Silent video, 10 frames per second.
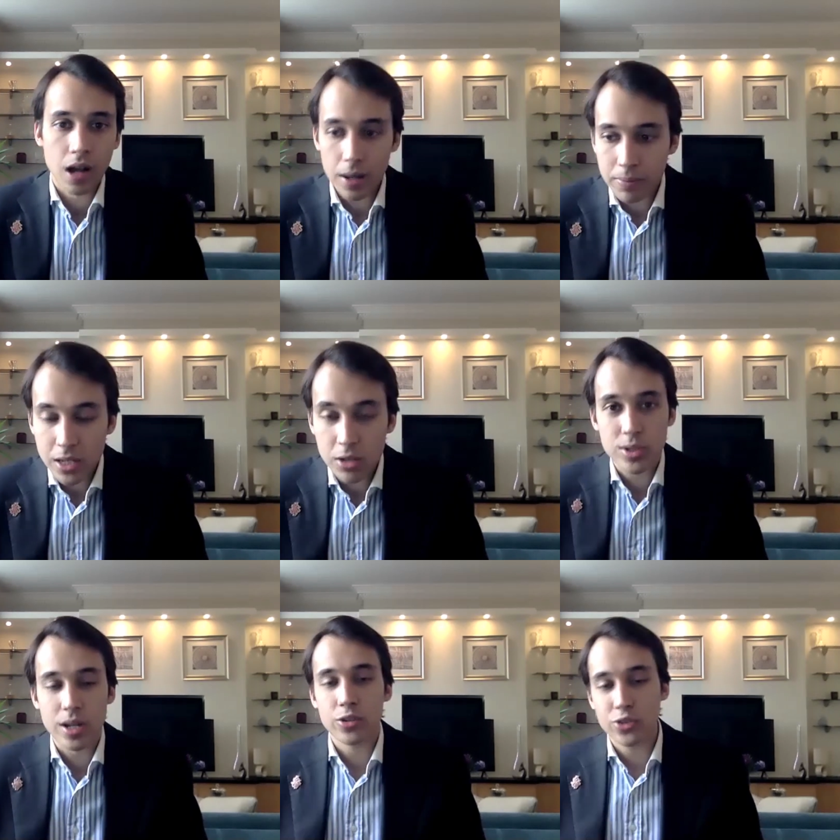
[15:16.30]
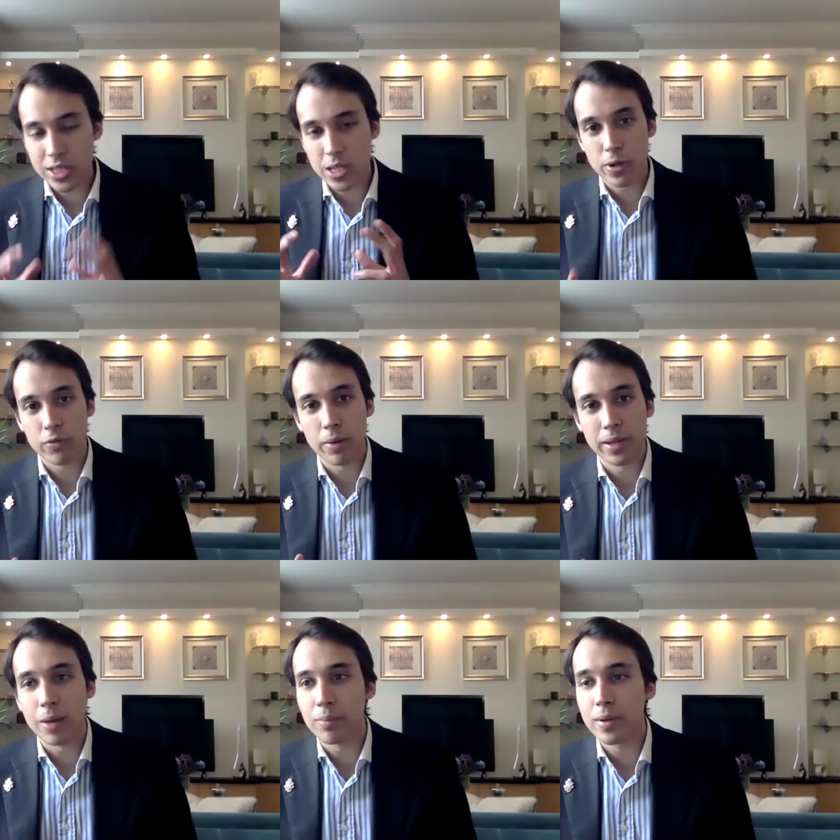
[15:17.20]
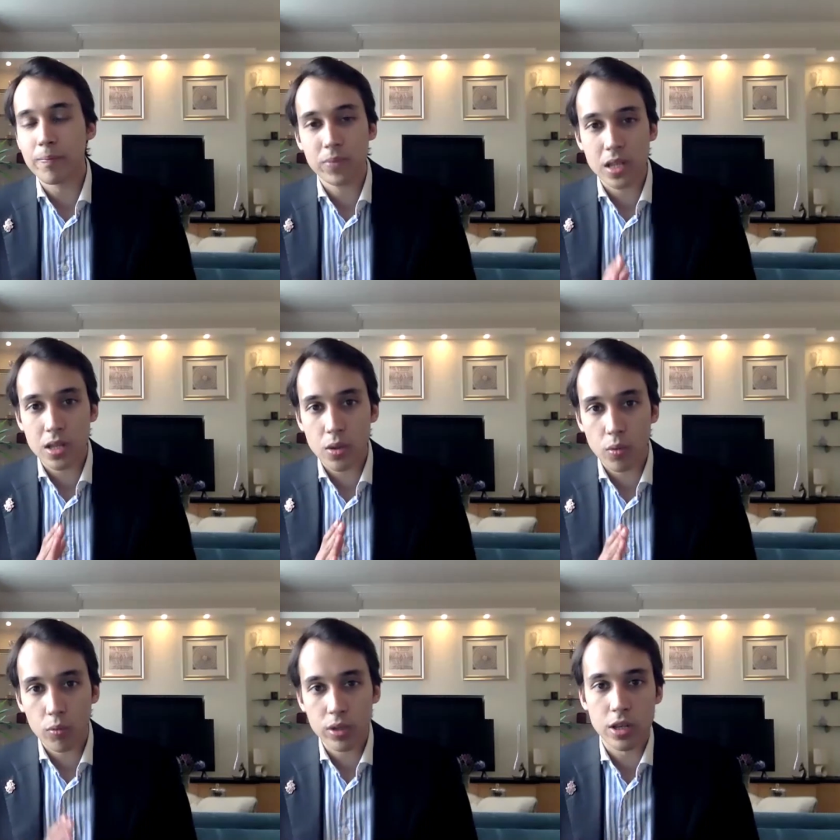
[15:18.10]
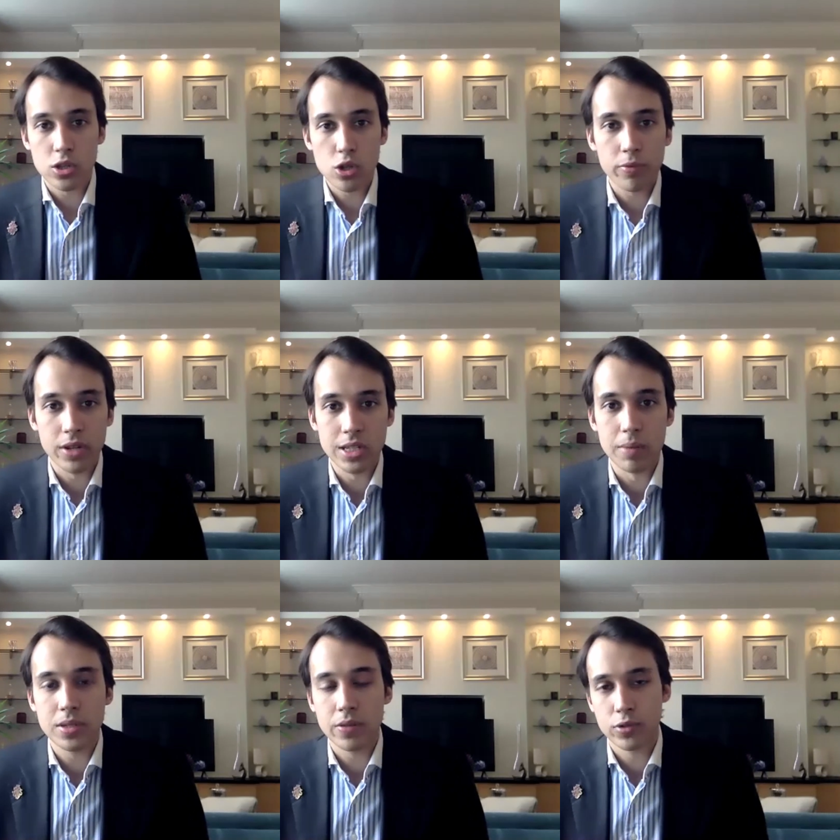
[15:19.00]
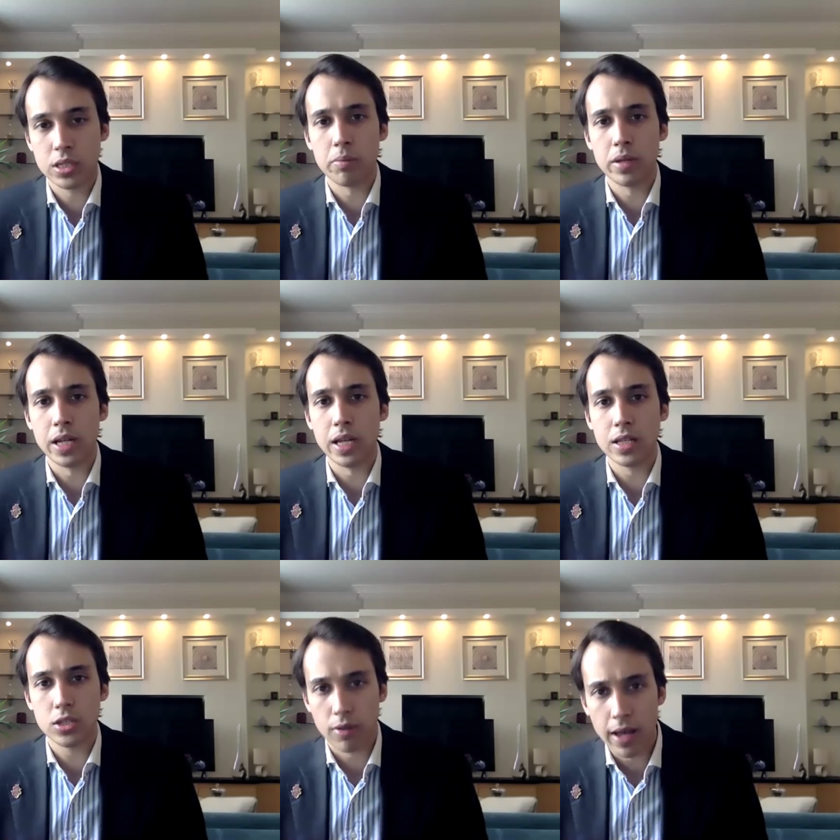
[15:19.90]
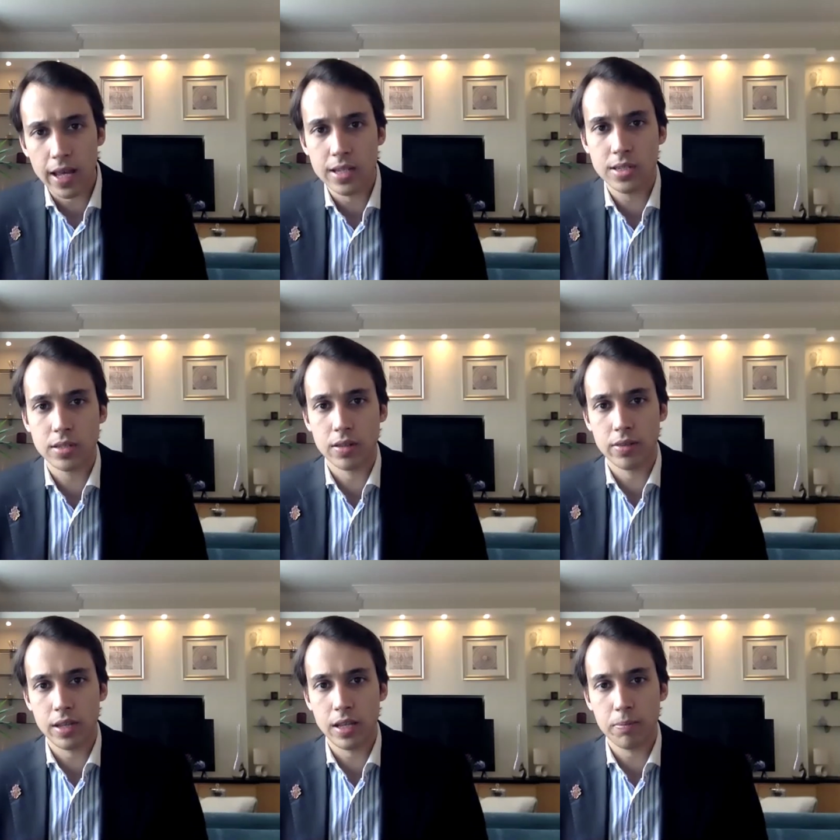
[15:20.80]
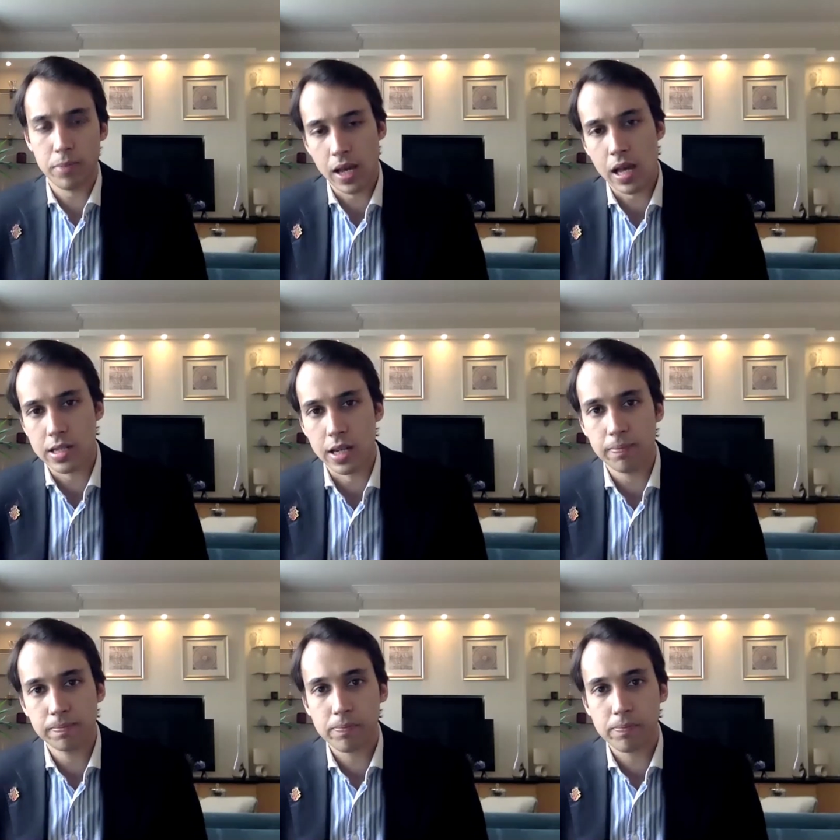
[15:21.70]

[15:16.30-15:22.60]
Uh, Niels, just as we're wrapping up, what are your top three tips for somebody to ace the P A T?